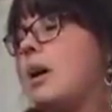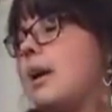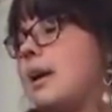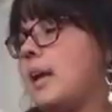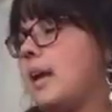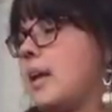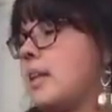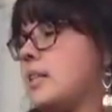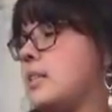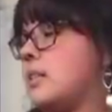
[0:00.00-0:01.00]

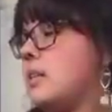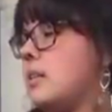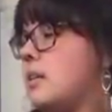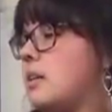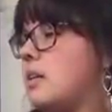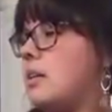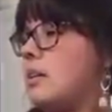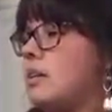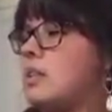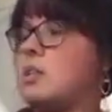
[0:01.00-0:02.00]
and
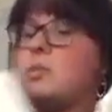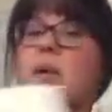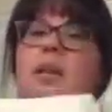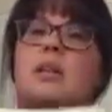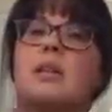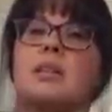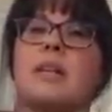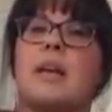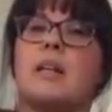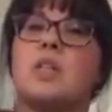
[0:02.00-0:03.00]
this is what it looks
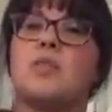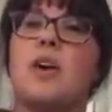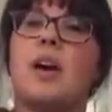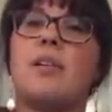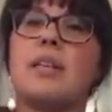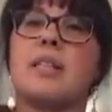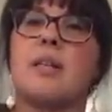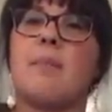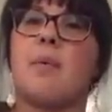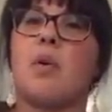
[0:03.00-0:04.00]
like. It's very
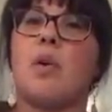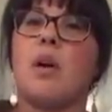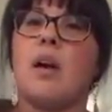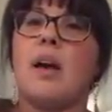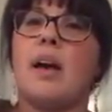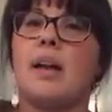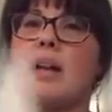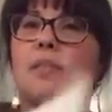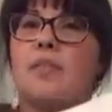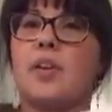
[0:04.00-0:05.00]
simple, and
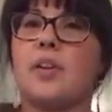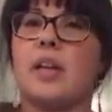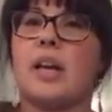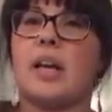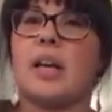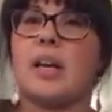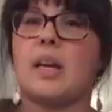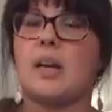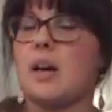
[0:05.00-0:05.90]
I feel like